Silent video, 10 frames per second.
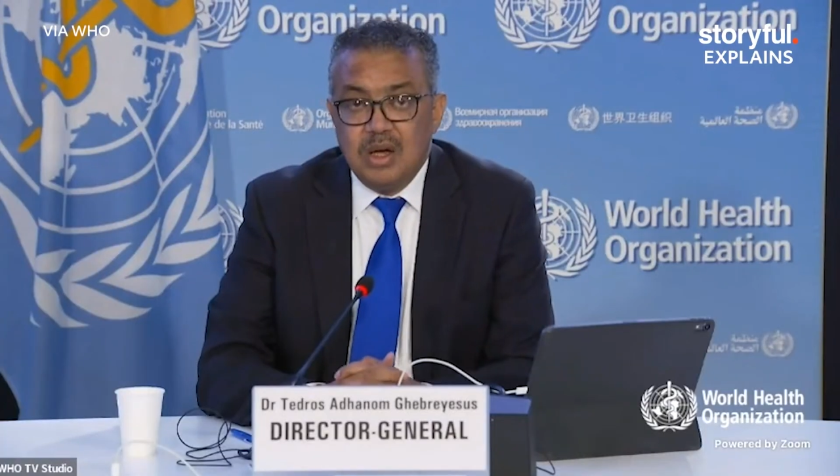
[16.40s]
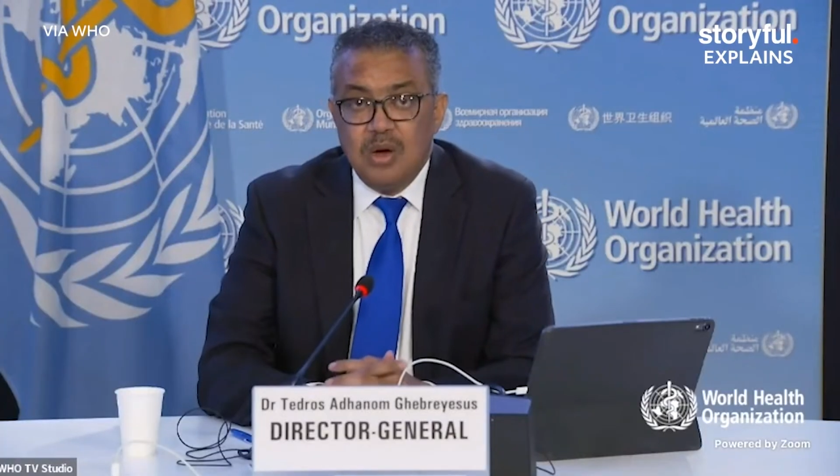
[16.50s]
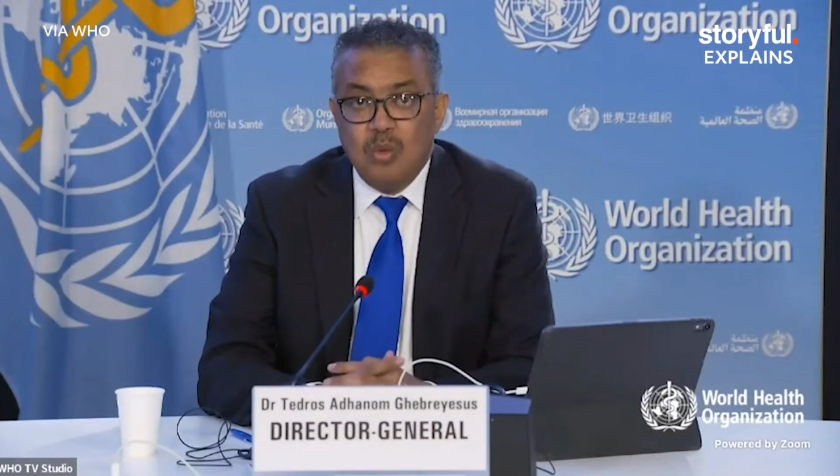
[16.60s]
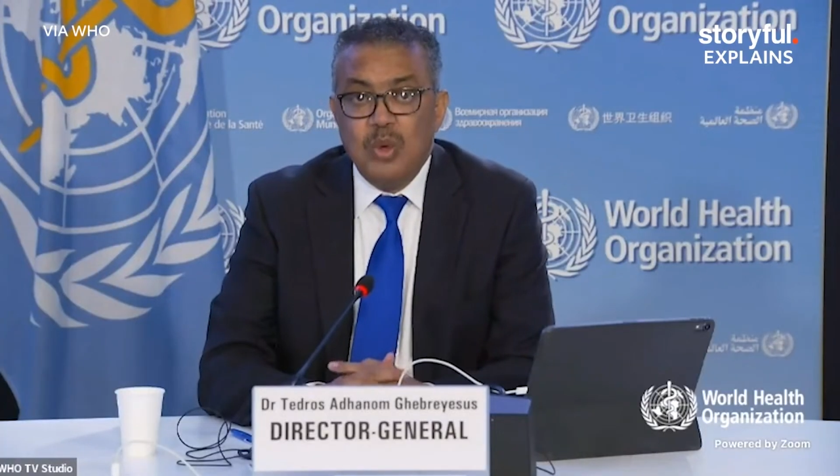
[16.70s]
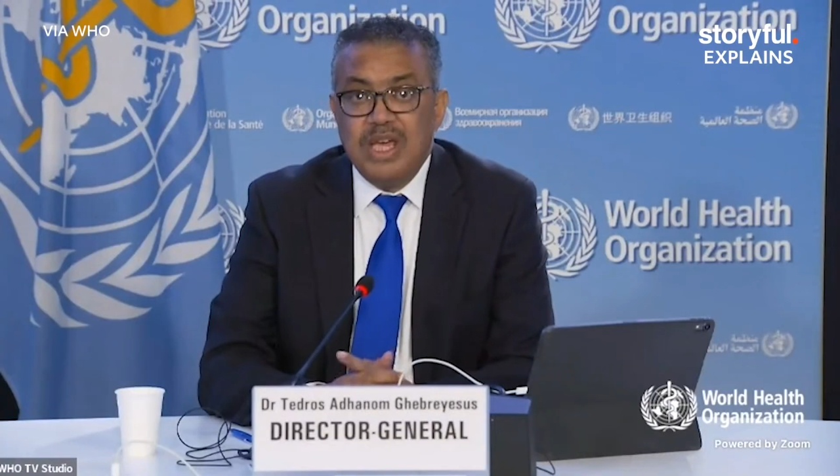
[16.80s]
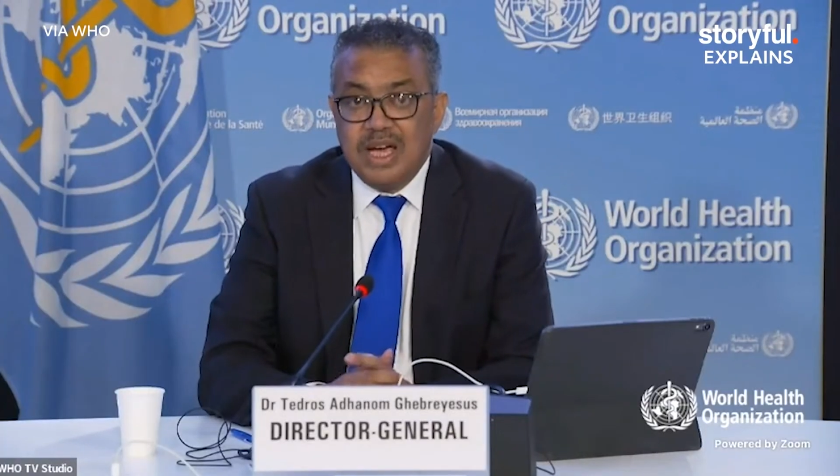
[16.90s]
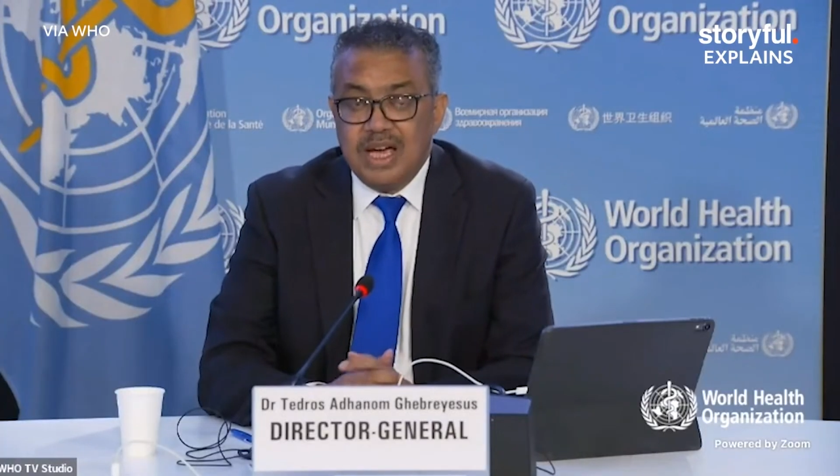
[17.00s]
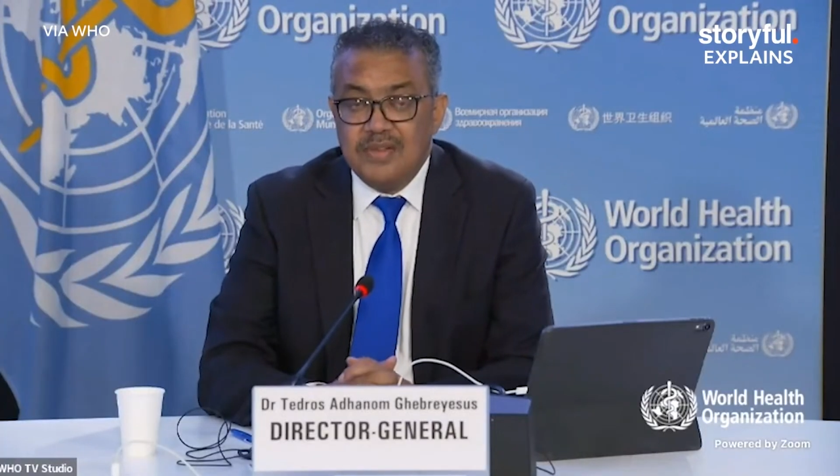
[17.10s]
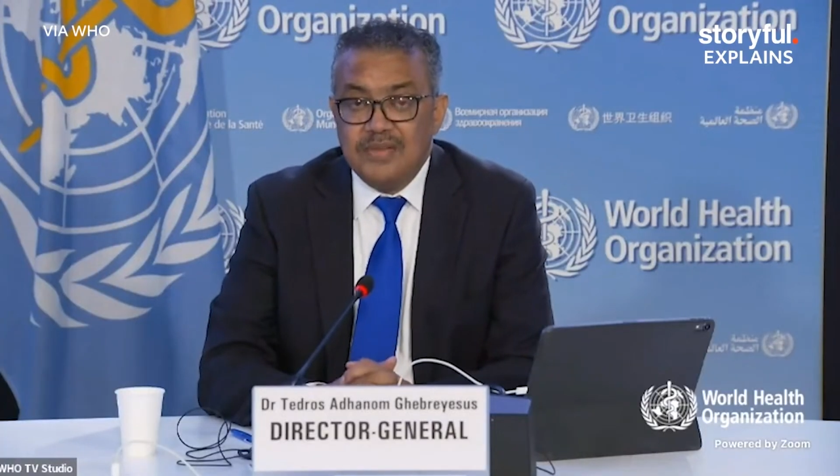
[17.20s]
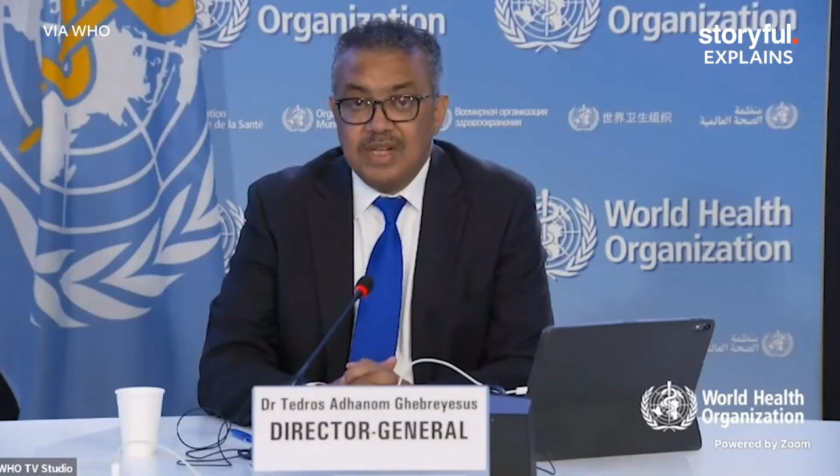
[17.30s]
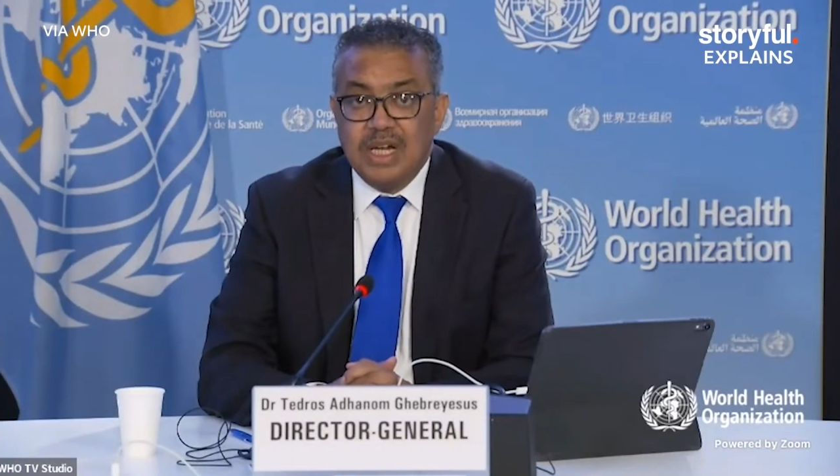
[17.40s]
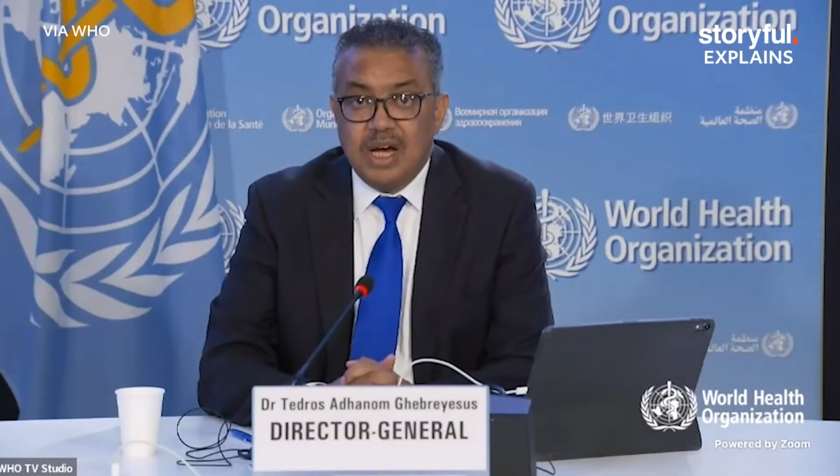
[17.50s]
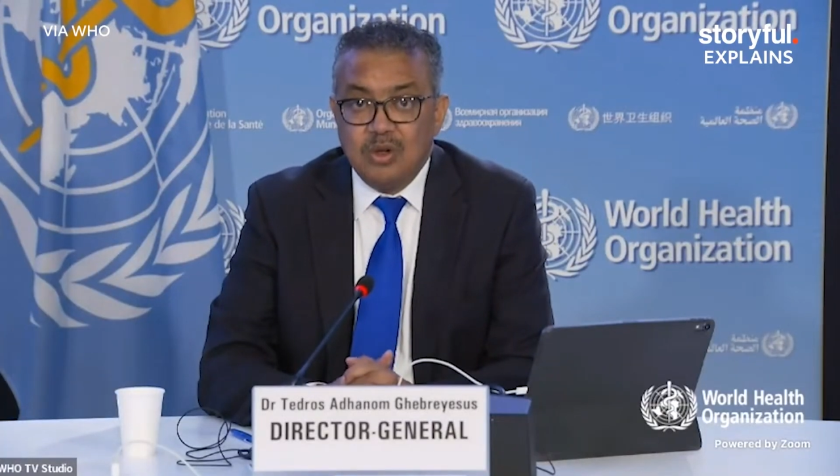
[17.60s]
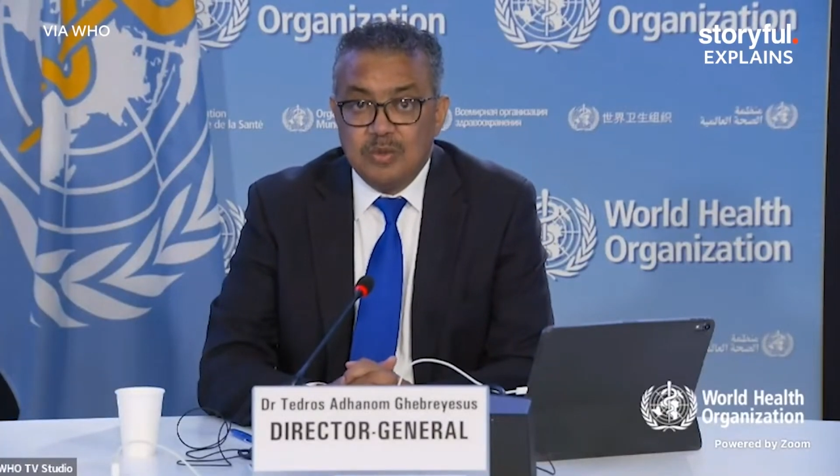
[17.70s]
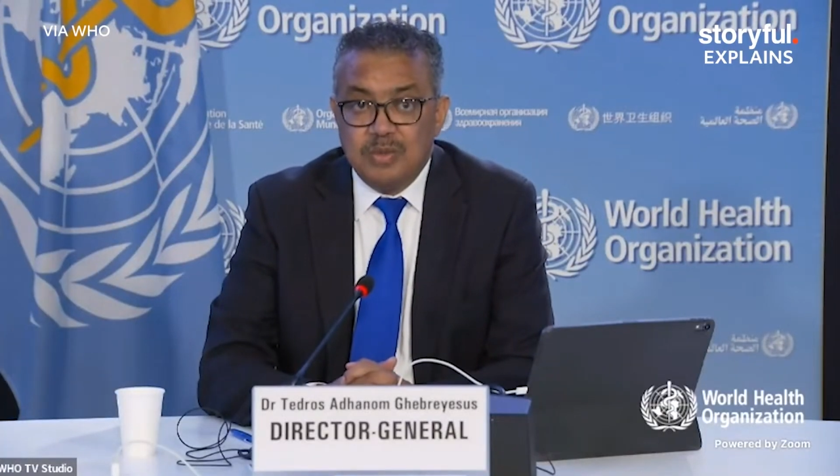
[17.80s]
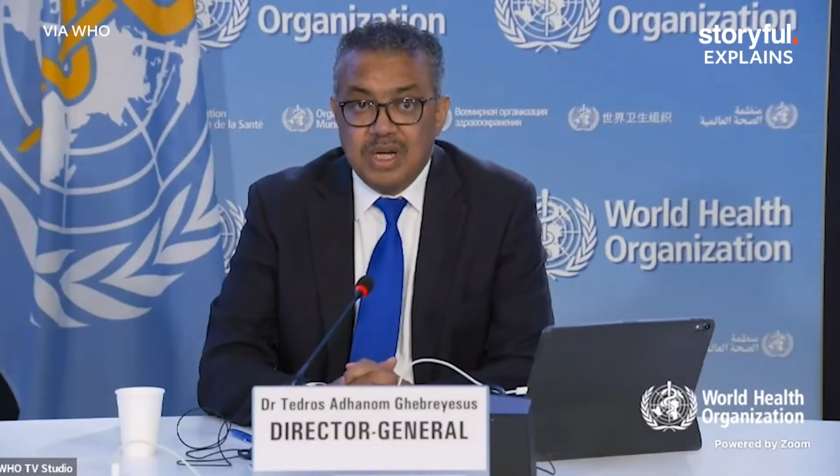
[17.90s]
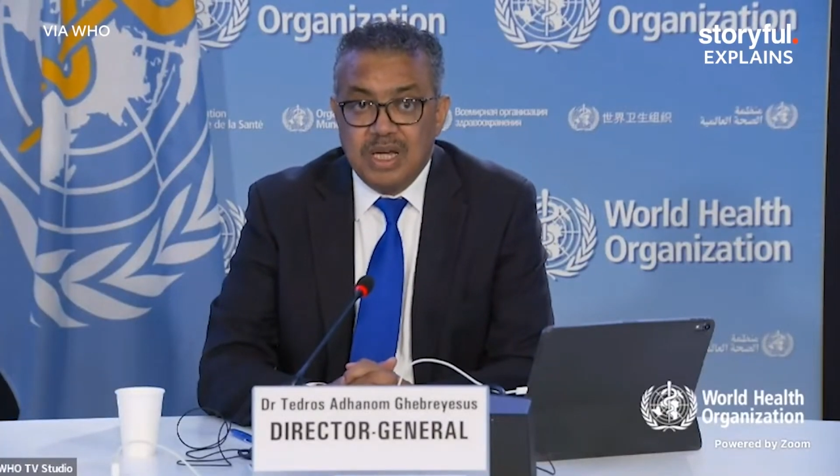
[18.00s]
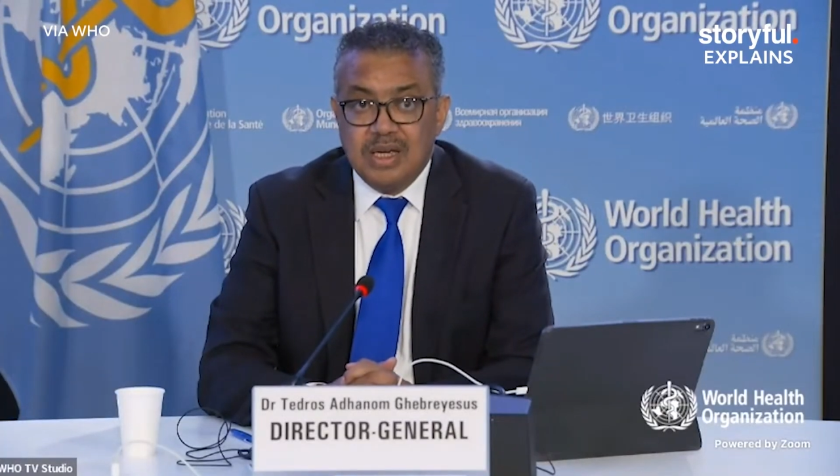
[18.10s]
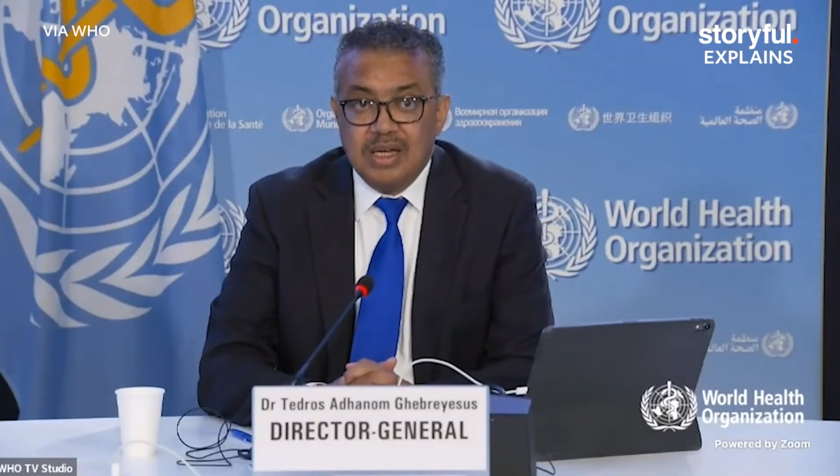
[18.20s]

We have an outbreak